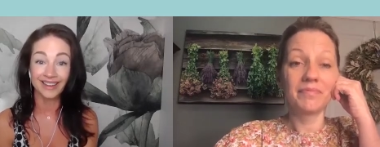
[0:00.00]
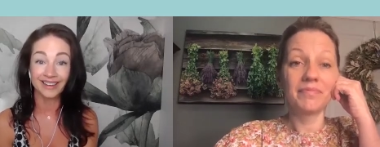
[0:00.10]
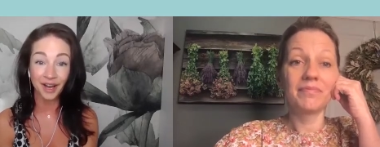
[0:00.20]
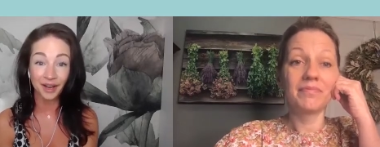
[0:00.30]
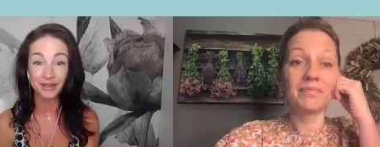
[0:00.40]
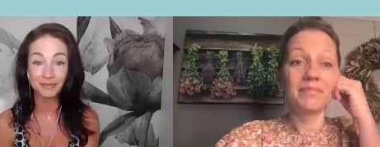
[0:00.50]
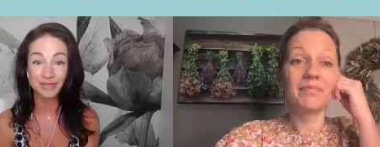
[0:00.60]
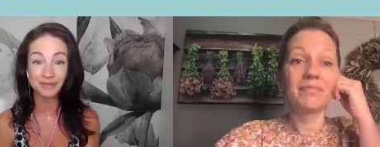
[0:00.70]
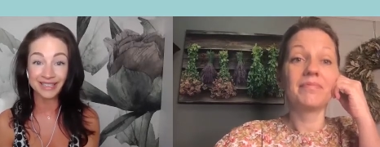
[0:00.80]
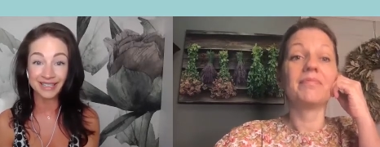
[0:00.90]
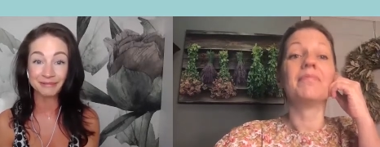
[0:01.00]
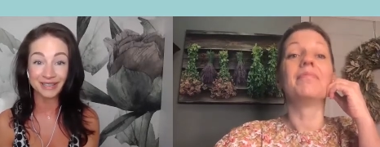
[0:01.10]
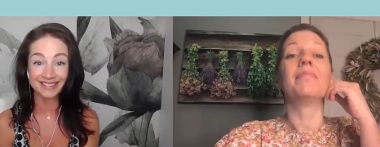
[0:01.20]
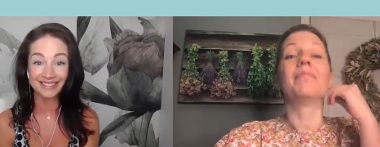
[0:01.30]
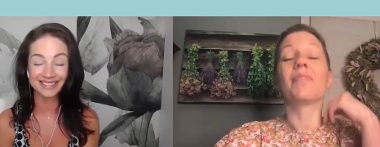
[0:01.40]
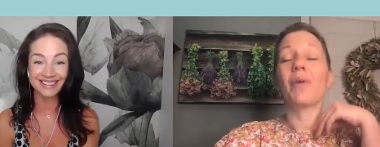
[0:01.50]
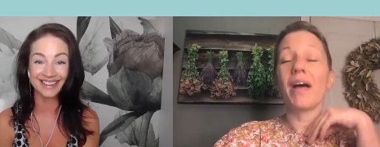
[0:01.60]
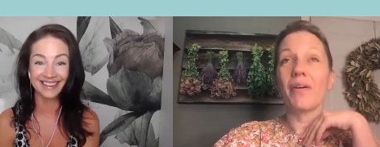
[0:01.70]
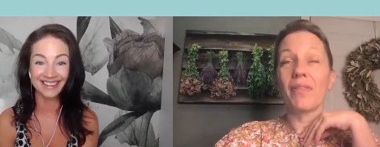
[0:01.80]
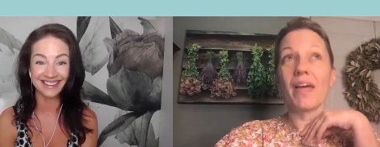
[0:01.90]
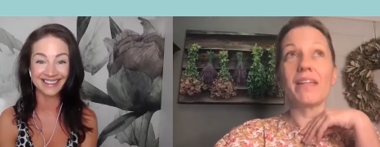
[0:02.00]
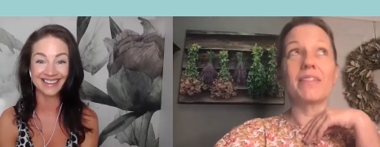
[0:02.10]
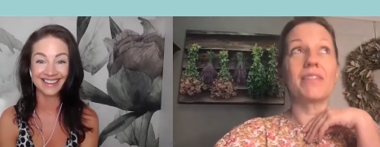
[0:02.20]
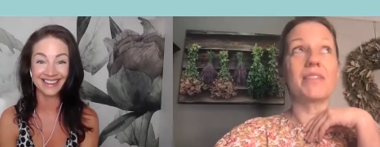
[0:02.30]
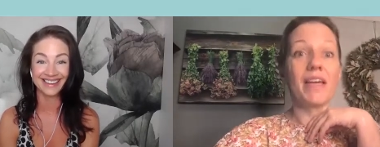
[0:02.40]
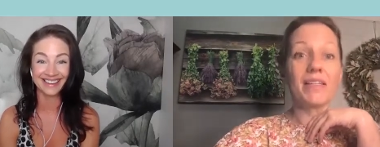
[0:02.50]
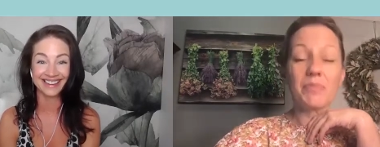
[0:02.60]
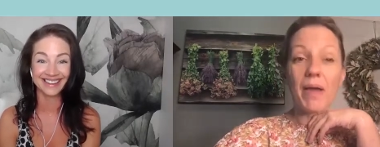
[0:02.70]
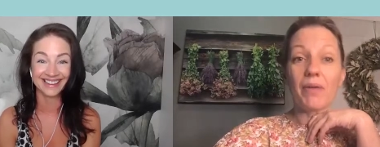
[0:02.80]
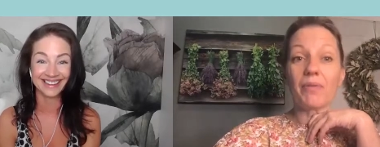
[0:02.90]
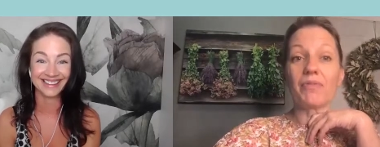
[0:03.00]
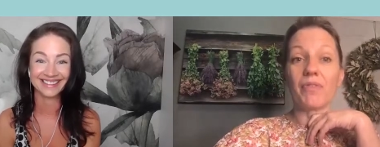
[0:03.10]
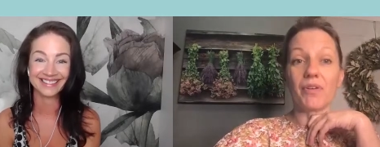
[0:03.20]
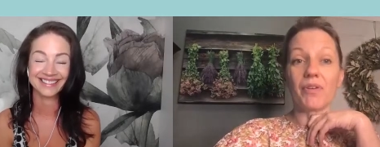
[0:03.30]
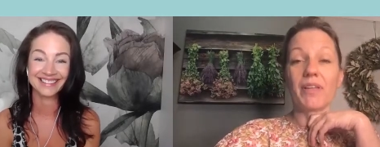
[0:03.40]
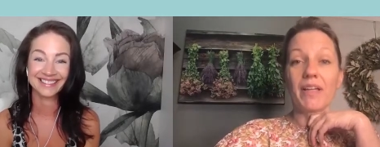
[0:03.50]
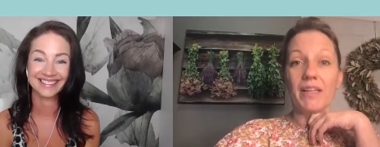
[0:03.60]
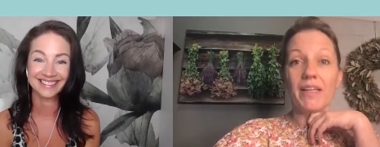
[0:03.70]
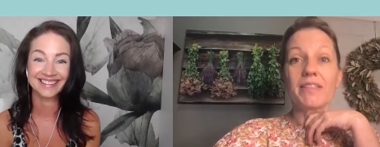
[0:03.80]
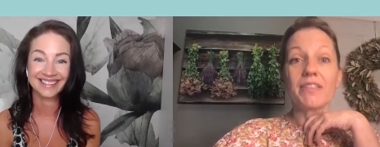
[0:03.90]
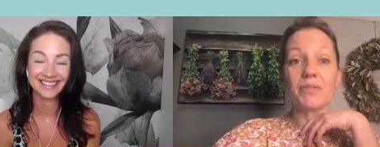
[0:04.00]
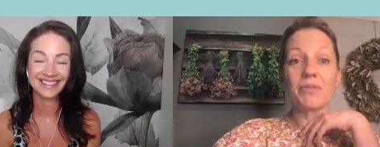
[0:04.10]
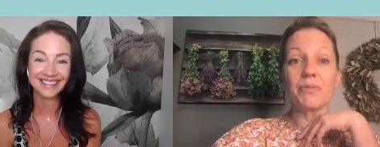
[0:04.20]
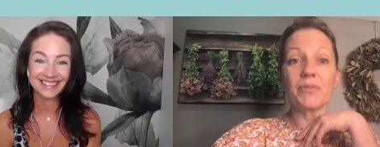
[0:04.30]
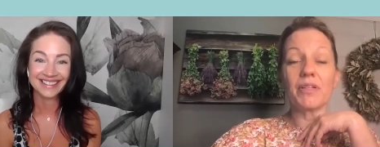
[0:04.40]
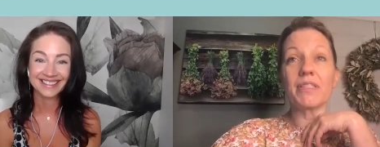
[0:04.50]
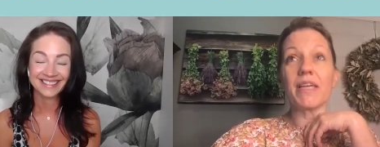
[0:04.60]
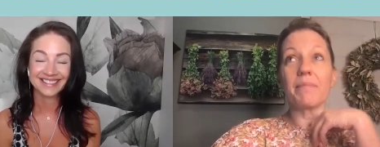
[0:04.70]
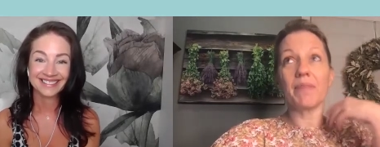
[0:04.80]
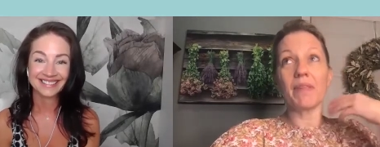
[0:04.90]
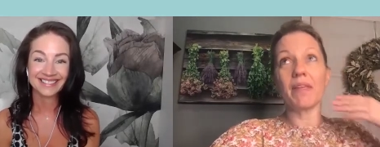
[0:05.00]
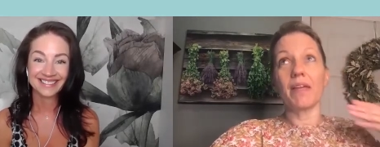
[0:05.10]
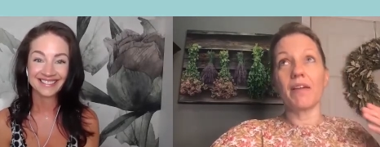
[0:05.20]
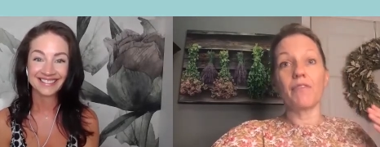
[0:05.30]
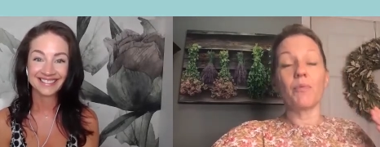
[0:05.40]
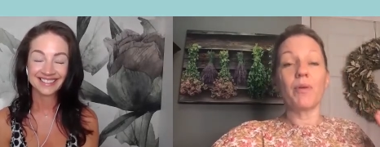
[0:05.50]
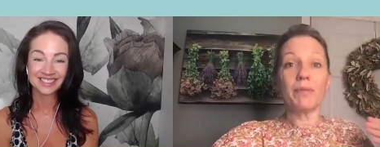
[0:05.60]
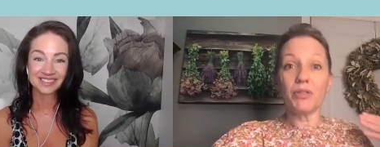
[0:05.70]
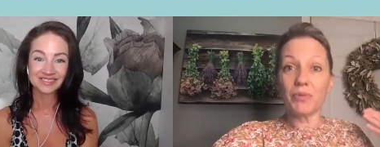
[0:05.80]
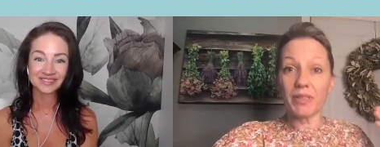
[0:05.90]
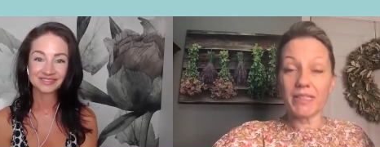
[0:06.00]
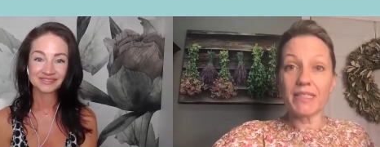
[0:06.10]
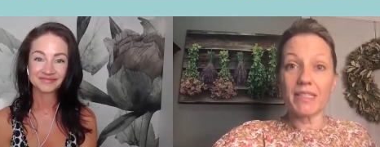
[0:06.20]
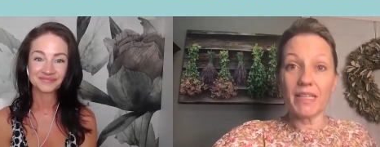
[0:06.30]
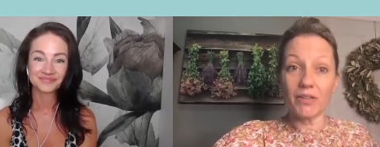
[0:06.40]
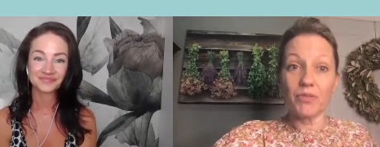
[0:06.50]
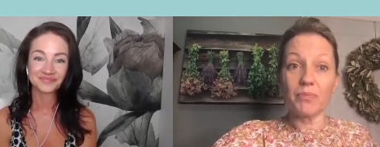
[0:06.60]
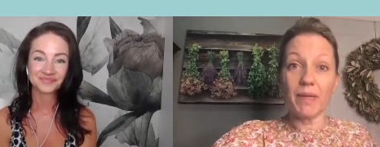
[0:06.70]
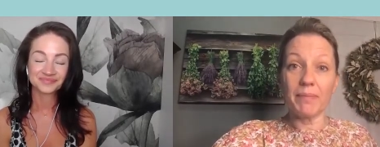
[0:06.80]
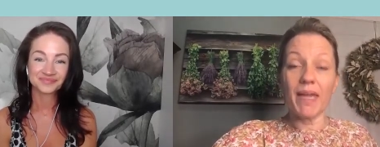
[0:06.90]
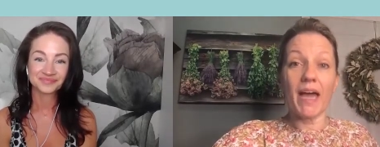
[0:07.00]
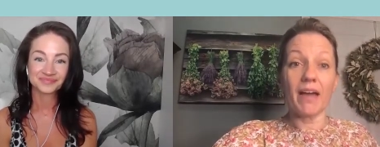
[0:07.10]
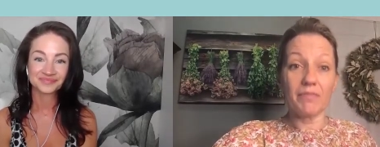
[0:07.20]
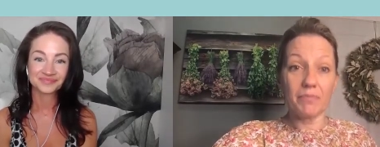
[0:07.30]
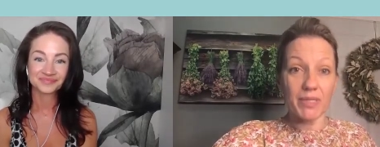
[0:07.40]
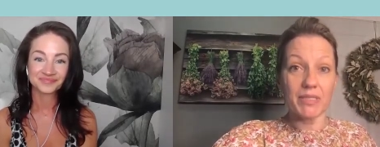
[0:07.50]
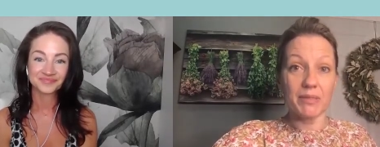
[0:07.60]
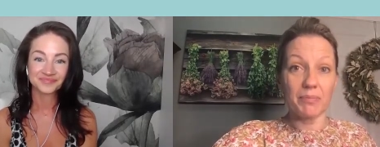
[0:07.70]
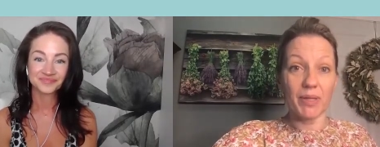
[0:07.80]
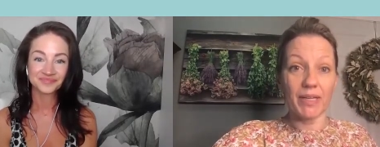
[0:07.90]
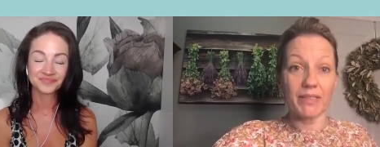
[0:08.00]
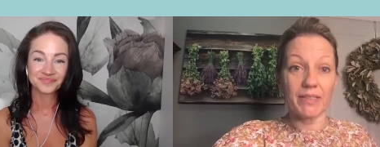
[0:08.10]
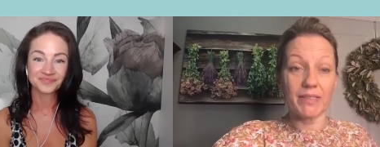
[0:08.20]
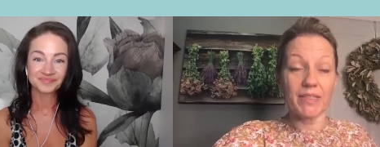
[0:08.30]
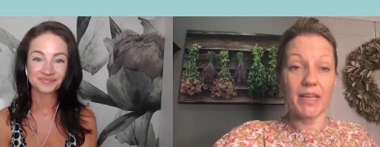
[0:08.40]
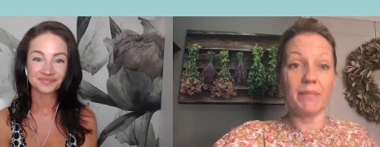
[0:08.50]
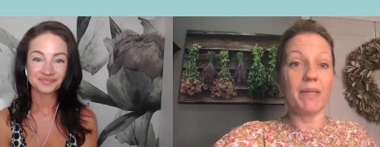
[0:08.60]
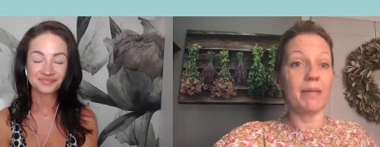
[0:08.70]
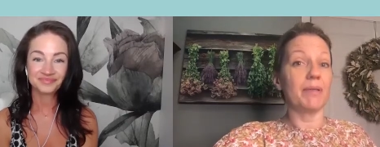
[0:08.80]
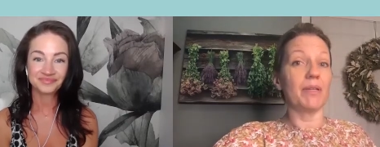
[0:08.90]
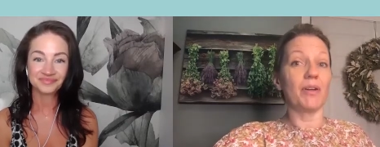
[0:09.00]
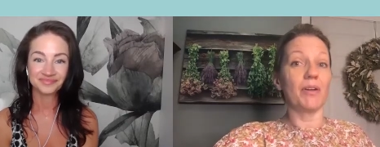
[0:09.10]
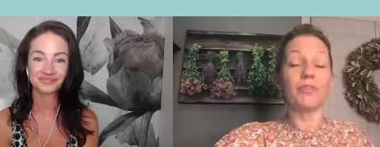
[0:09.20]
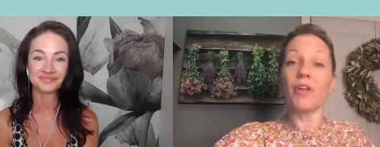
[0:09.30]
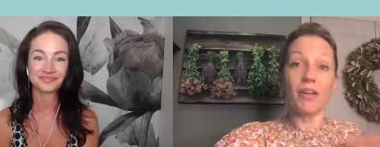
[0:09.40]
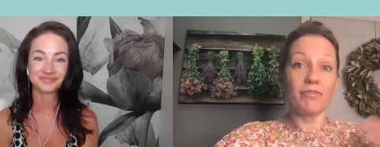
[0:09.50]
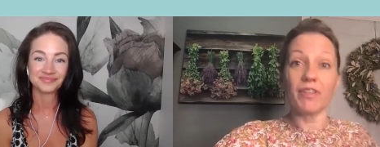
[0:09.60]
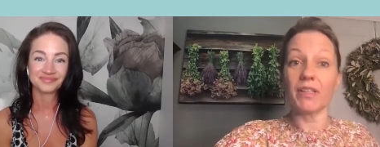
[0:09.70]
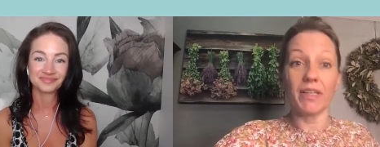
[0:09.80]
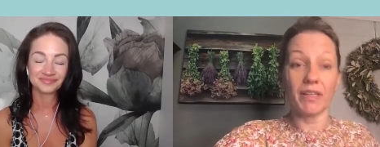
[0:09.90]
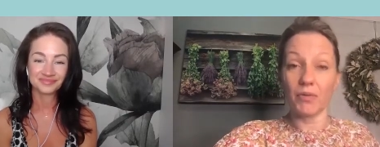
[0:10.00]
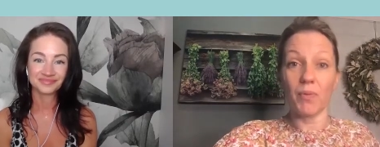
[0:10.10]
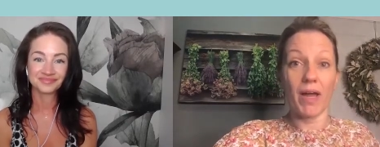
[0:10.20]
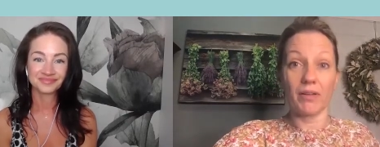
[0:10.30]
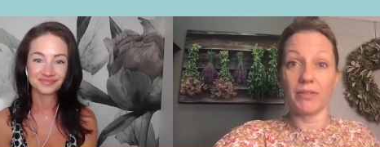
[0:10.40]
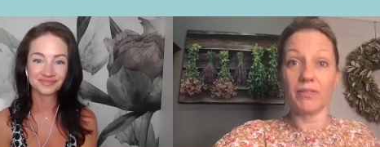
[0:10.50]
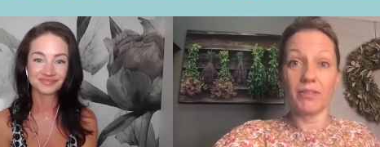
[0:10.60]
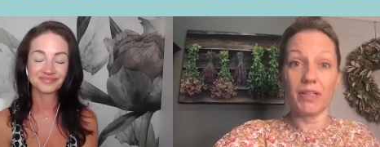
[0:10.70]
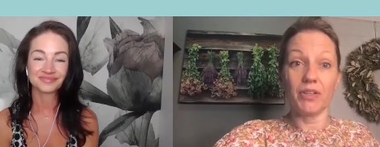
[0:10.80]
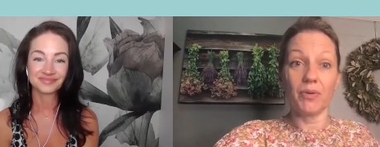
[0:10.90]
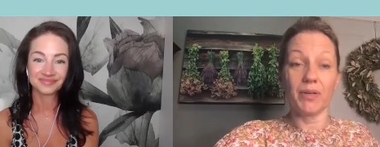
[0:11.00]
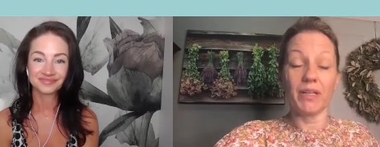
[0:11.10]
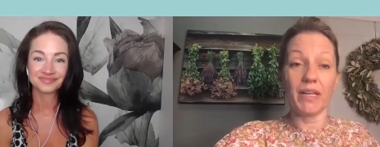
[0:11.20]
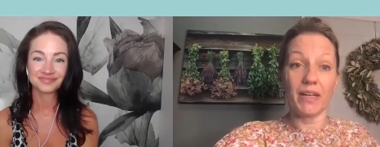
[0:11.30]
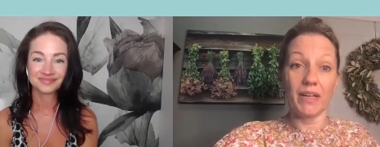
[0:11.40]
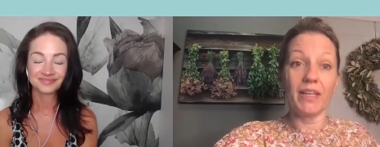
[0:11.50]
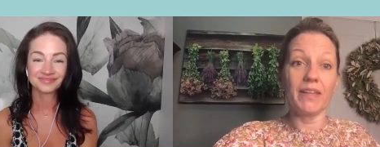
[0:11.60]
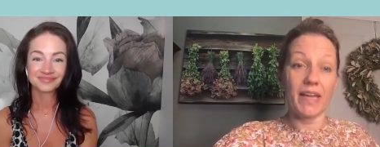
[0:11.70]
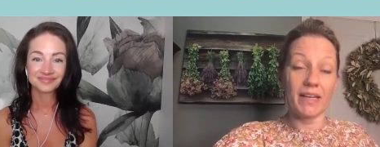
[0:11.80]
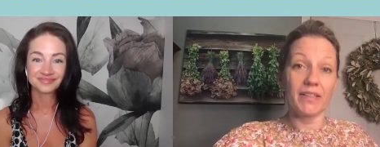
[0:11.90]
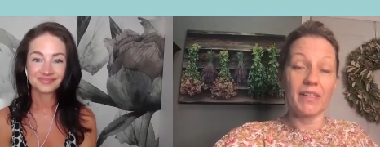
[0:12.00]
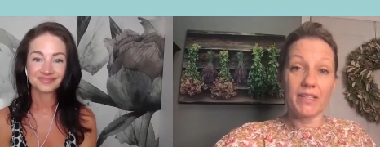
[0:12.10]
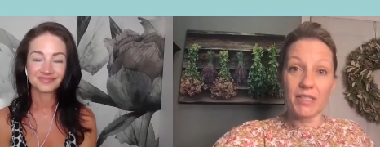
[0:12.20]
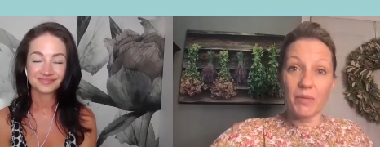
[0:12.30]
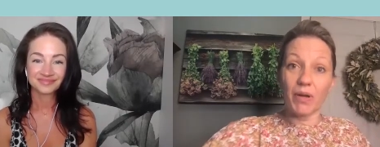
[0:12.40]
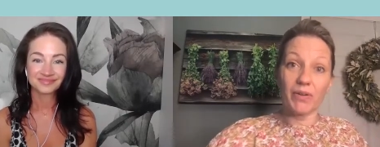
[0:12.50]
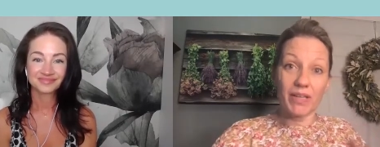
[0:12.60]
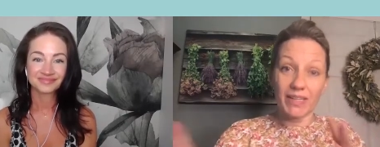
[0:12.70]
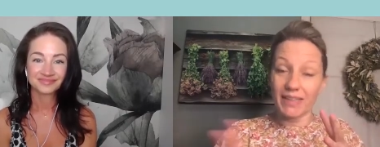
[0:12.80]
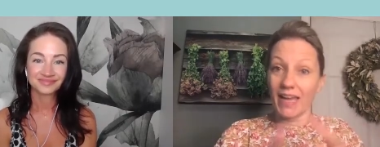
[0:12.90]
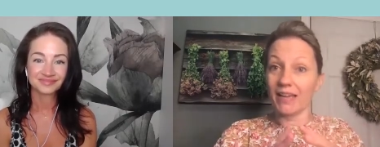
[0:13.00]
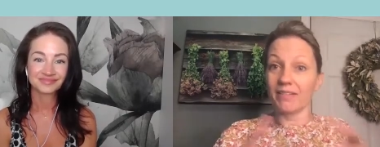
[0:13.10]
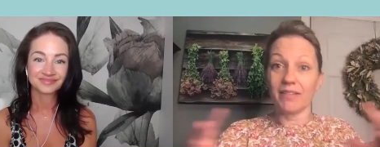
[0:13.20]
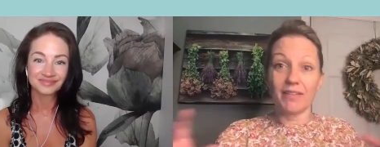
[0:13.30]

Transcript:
Speaker 1: got them to begin with. Wow, that's that's powerful. Like to, because I'm, for women who are listening who maybe have breast implants and maybe are not feeling well, you know, and, and in that, somewhere in that